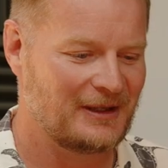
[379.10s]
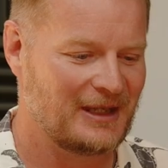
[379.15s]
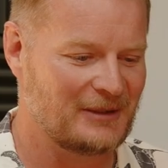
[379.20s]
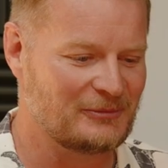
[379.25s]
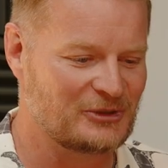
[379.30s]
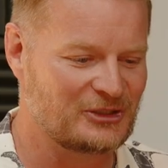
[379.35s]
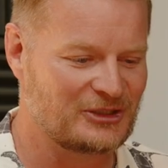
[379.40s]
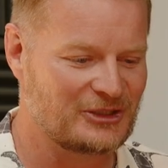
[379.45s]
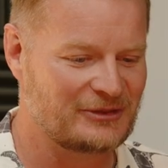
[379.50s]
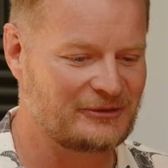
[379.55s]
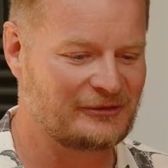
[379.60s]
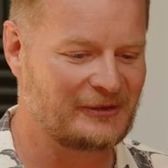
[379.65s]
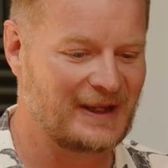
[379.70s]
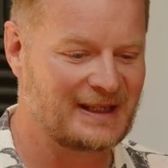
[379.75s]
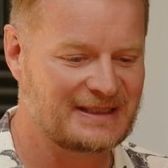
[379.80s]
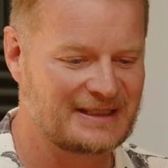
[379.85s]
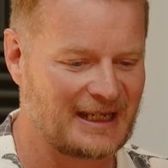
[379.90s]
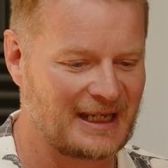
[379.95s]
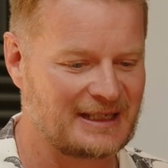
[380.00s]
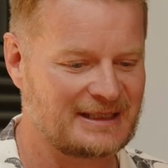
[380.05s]
just
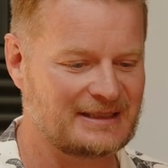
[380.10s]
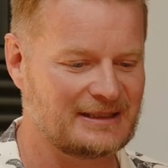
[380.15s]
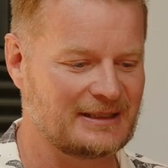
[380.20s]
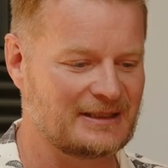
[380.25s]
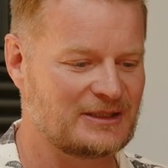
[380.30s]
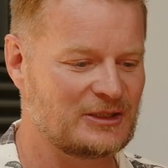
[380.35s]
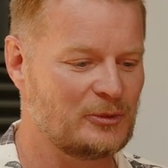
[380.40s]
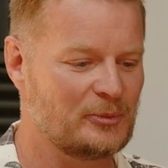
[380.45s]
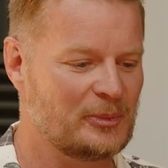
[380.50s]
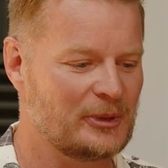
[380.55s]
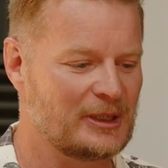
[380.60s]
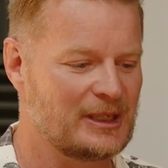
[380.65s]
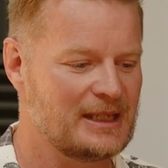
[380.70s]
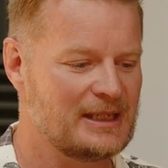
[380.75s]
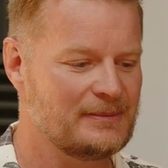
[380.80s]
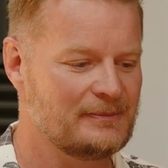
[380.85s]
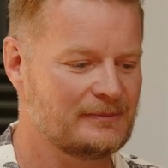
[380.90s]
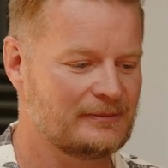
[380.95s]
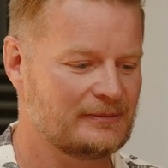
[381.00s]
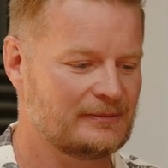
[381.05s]
fantastic to
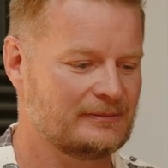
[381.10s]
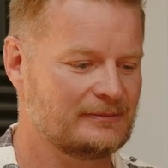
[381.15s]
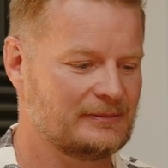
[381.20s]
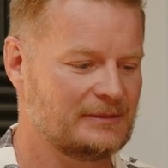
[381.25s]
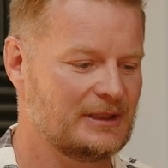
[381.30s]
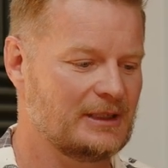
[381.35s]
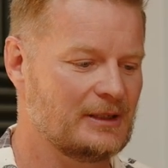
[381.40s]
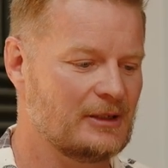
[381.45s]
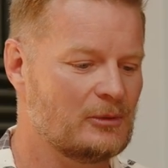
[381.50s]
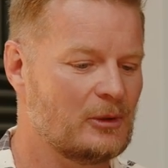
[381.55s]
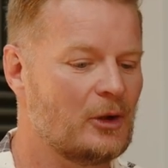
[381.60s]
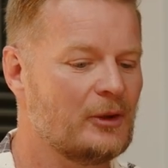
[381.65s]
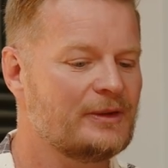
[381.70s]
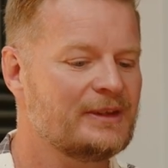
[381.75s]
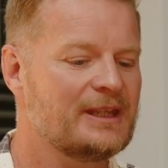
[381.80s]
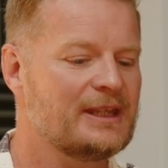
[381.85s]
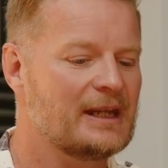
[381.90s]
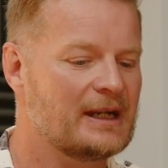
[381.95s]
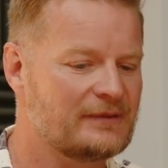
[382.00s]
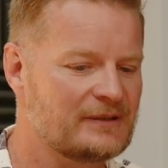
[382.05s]
be,
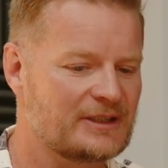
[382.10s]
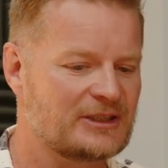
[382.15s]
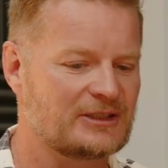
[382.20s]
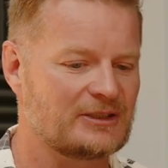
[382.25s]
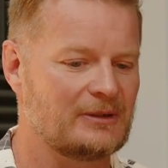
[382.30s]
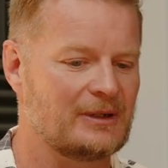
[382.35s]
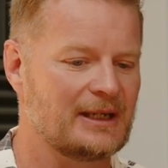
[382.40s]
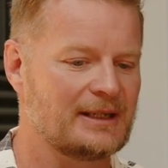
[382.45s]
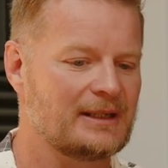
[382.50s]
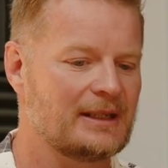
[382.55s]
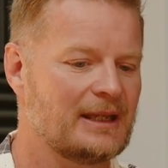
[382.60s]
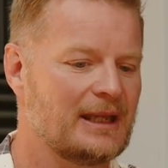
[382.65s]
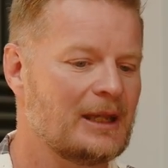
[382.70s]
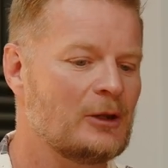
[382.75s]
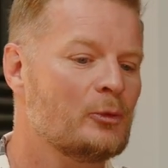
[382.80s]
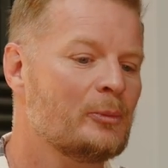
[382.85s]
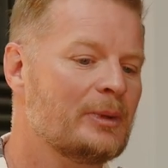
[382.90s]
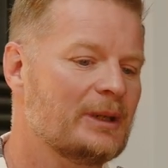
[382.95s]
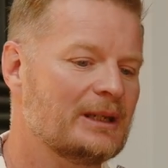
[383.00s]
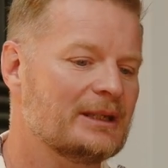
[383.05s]
on the other side,
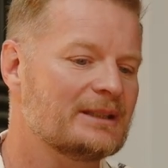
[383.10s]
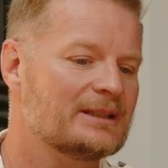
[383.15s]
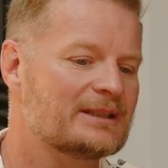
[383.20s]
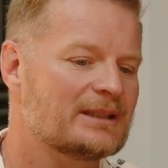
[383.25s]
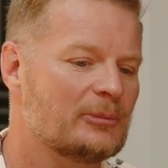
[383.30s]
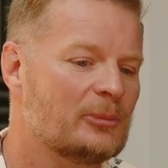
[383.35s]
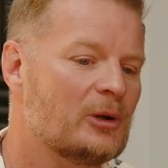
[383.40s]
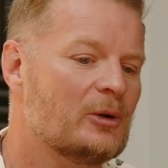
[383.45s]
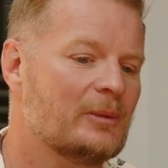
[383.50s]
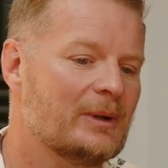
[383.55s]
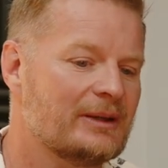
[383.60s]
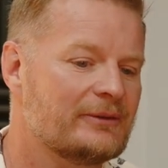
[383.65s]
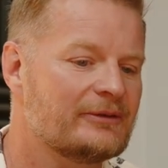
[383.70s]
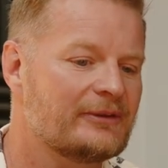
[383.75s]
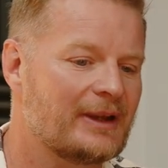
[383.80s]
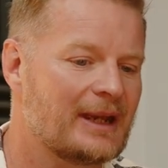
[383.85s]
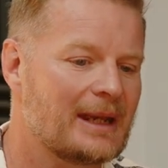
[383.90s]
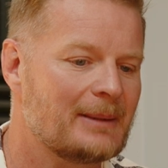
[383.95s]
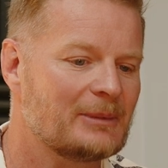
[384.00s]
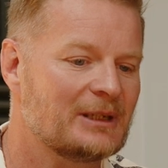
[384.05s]
helping and supporting
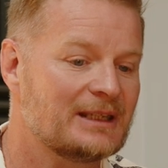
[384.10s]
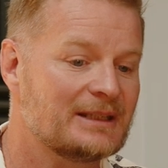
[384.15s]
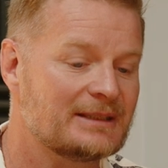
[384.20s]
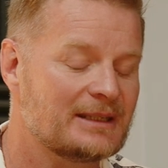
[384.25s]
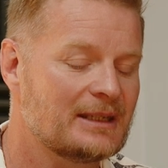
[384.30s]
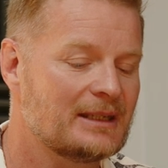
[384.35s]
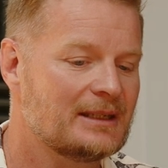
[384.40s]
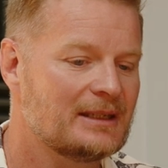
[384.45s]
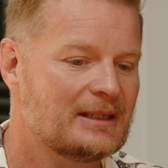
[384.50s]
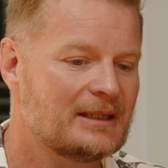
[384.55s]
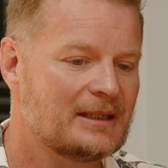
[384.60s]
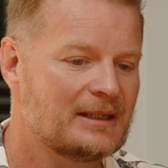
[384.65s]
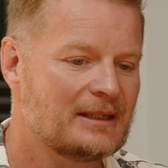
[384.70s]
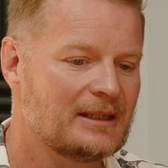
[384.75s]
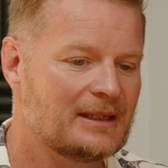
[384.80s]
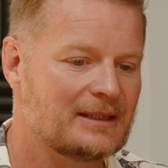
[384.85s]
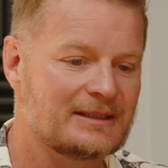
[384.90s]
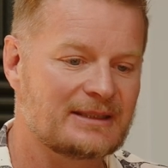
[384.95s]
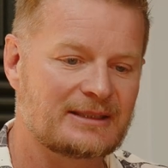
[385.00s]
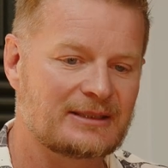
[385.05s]
families.
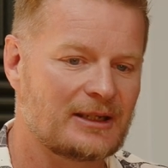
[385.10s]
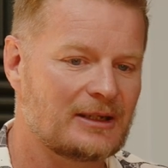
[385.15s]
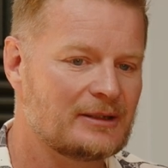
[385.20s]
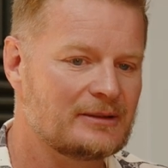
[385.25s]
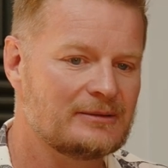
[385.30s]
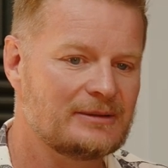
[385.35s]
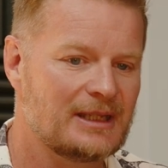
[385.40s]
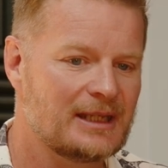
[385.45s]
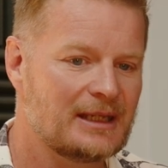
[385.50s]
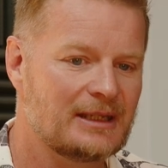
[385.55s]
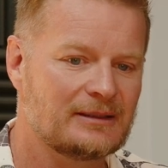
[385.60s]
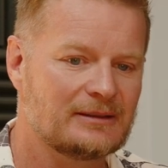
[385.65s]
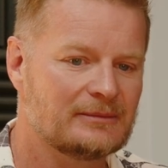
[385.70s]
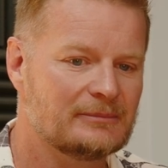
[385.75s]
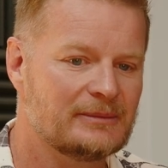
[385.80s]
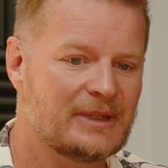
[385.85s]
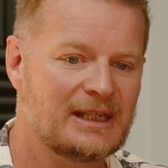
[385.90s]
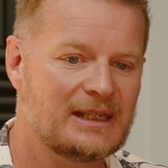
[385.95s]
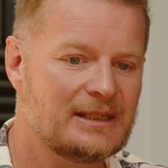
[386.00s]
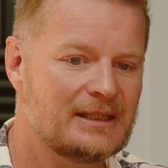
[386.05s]
And so,
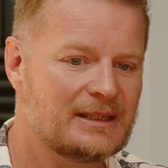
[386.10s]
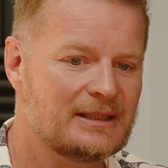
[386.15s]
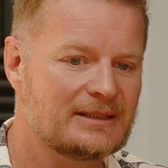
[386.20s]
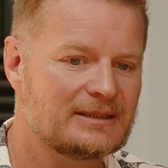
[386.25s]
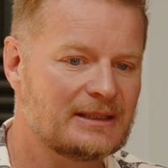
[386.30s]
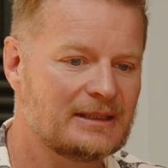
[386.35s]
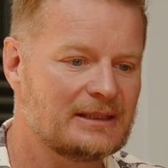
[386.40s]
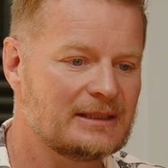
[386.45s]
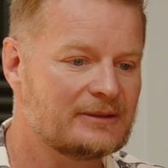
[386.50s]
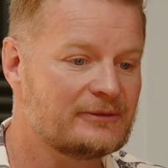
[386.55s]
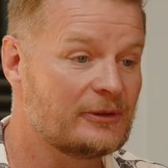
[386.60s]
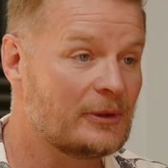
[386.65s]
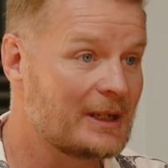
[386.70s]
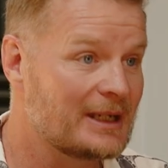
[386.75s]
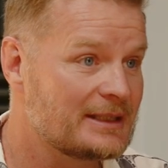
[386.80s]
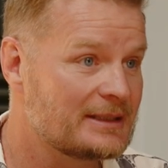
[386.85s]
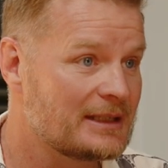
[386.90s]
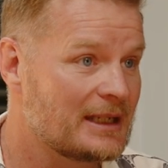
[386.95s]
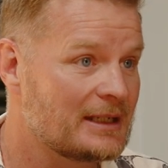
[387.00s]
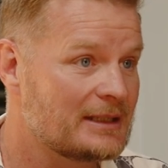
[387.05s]
many years in the
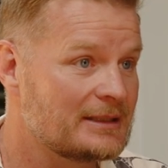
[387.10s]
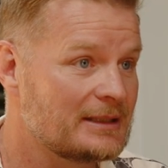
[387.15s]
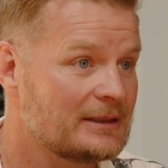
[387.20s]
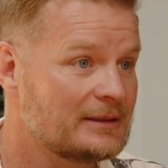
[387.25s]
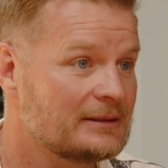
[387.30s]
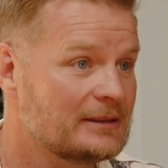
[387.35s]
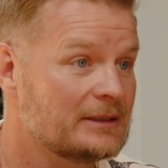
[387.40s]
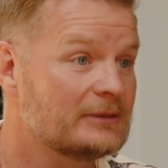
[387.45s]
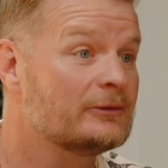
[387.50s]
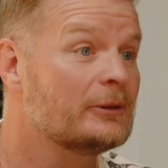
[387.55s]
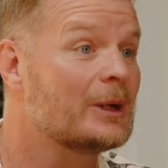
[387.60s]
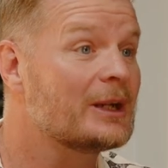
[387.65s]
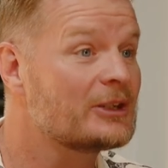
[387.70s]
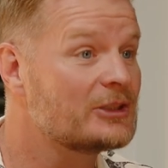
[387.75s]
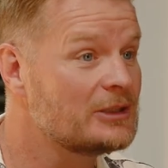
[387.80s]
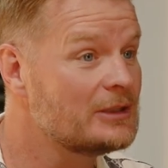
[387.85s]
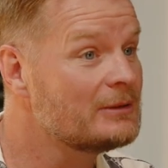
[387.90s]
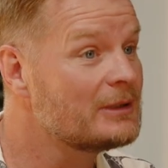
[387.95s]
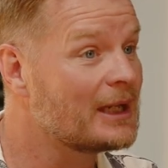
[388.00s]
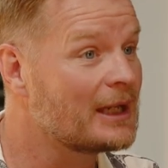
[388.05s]
advice sector,
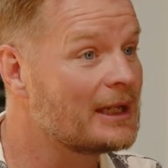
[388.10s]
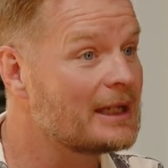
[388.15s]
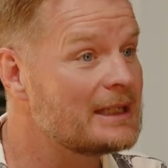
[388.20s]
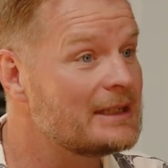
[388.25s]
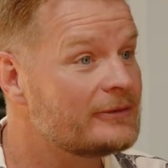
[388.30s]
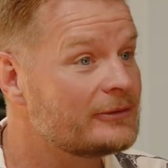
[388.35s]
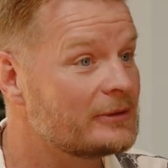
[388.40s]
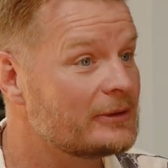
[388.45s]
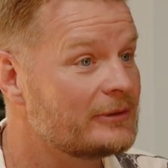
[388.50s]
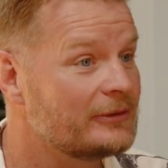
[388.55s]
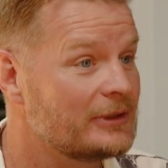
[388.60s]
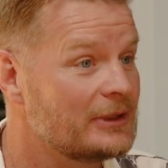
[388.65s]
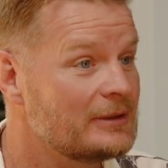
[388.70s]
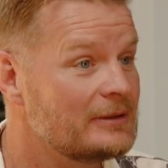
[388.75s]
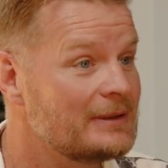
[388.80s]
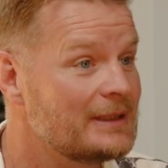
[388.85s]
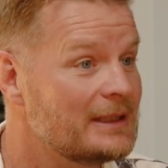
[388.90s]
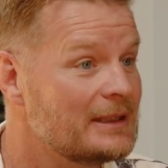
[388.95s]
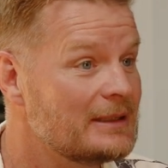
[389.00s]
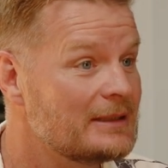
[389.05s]
Advice UK for a few
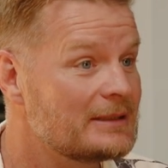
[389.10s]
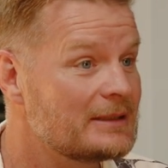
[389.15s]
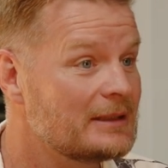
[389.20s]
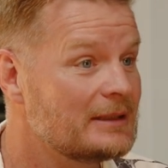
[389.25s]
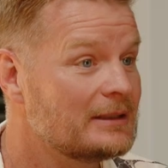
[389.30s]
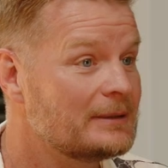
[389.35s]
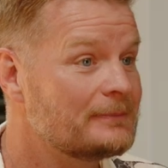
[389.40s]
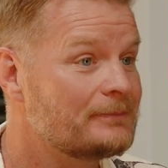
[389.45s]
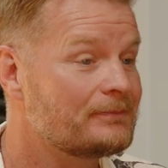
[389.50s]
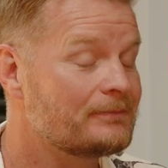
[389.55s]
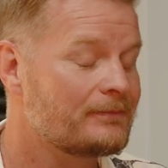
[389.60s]
years. Yeah.